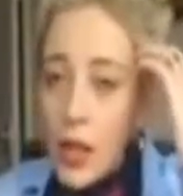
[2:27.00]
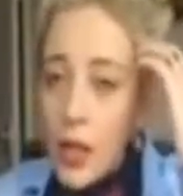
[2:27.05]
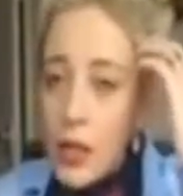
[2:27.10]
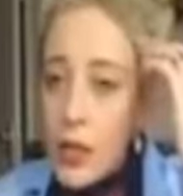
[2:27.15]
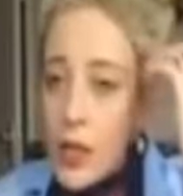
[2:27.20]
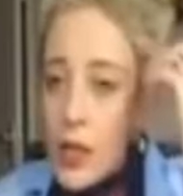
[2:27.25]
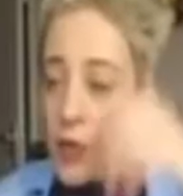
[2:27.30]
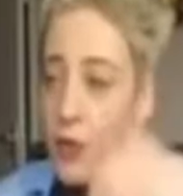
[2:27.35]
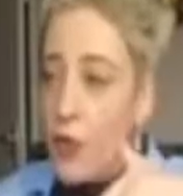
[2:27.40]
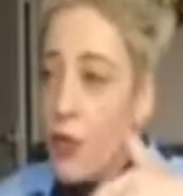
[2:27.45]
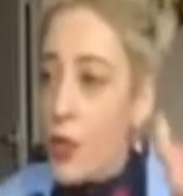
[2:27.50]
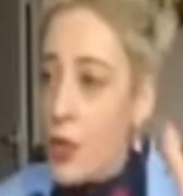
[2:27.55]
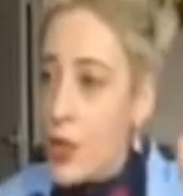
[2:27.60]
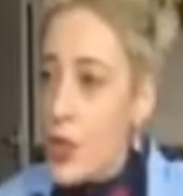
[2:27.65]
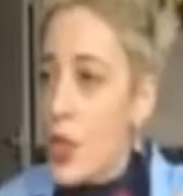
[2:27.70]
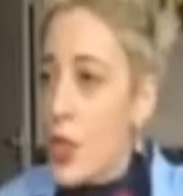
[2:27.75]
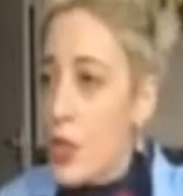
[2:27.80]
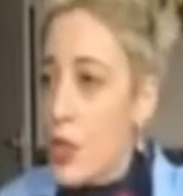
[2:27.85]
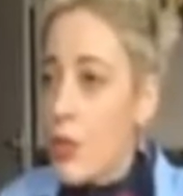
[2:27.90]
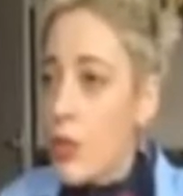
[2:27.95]
they
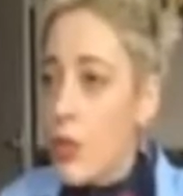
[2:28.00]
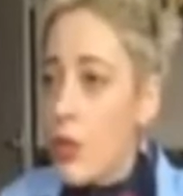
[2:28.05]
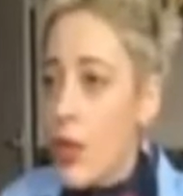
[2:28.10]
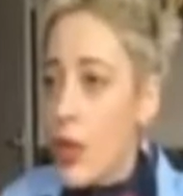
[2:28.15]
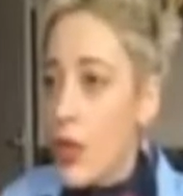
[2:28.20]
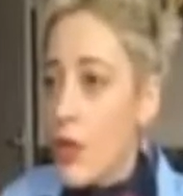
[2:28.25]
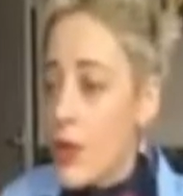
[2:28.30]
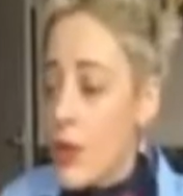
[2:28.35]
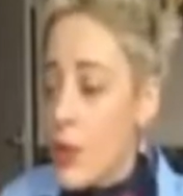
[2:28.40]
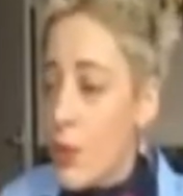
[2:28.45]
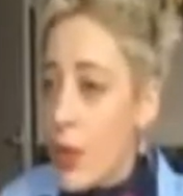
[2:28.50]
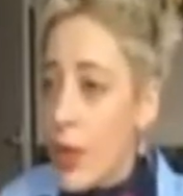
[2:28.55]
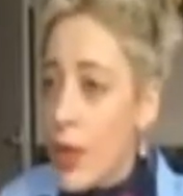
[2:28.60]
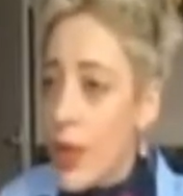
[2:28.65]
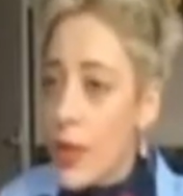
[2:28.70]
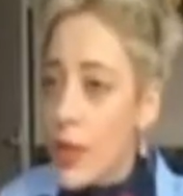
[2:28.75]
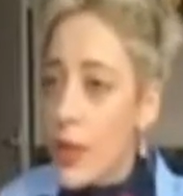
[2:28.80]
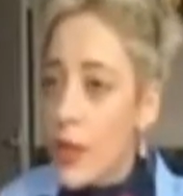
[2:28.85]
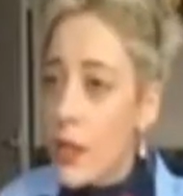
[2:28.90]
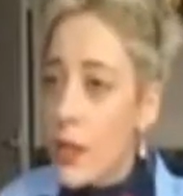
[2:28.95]
forced us to leave the
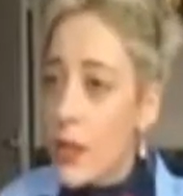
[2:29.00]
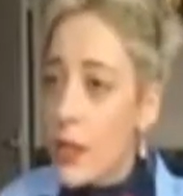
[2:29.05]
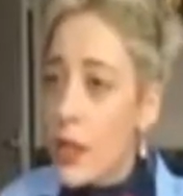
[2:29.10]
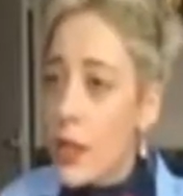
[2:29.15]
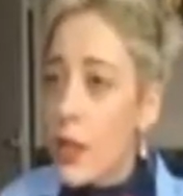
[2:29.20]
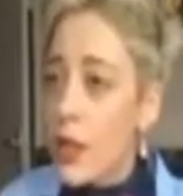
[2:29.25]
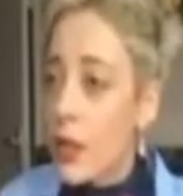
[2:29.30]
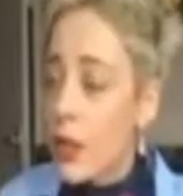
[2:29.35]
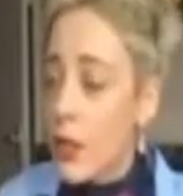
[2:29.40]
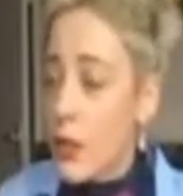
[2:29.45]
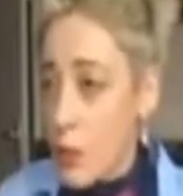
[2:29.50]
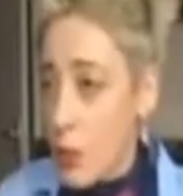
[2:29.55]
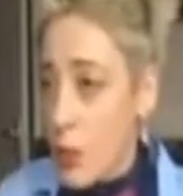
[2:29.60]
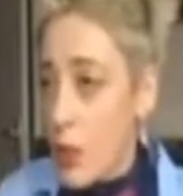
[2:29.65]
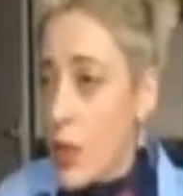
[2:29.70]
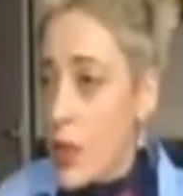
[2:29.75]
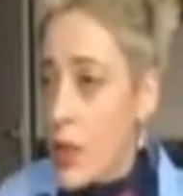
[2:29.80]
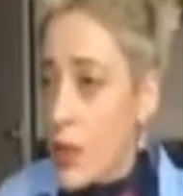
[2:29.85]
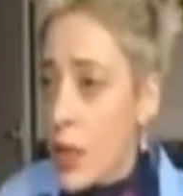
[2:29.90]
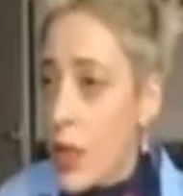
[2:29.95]
place. The
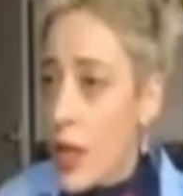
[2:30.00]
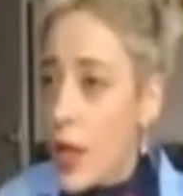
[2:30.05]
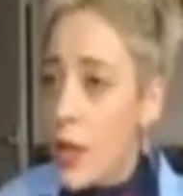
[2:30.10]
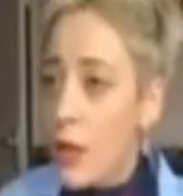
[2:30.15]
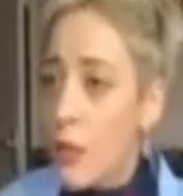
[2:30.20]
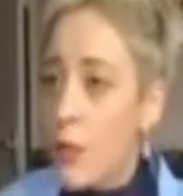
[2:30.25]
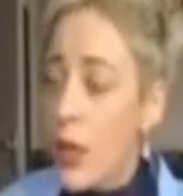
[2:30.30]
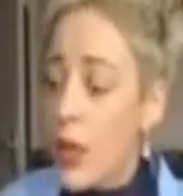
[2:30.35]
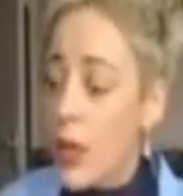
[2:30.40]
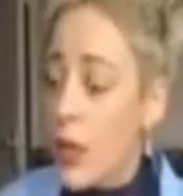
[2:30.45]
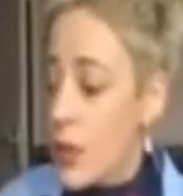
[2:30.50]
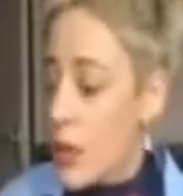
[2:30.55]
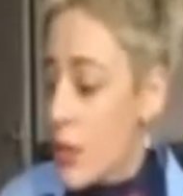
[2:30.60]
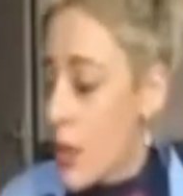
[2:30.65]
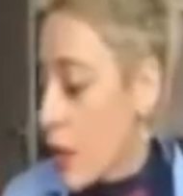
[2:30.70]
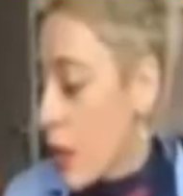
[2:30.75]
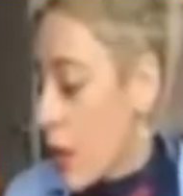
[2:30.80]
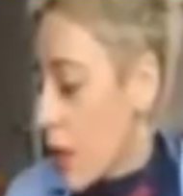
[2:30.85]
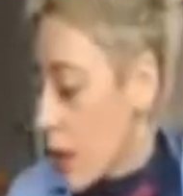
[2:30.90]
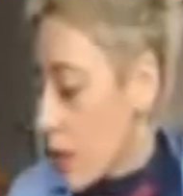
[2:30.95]
police came and
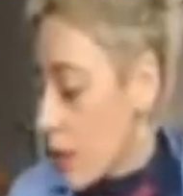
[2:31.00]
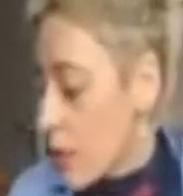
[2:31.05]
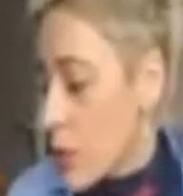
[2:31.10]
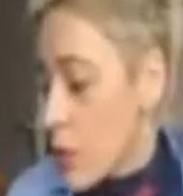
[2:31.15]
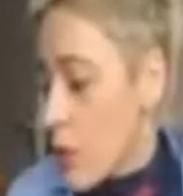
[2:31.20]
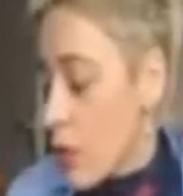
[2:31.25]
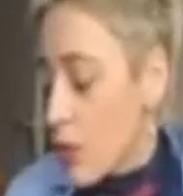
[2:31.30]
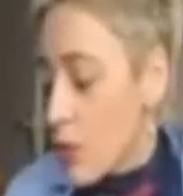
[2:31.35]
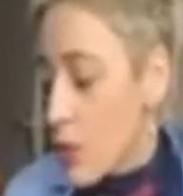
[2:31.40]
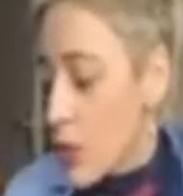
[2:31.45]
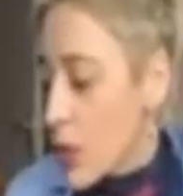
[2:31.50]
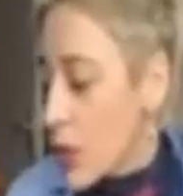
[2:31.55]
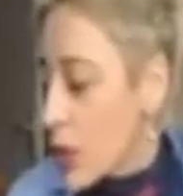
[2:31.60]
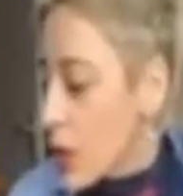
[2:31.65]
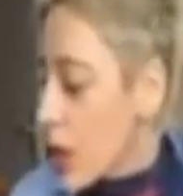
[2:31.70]
the armed soldiers.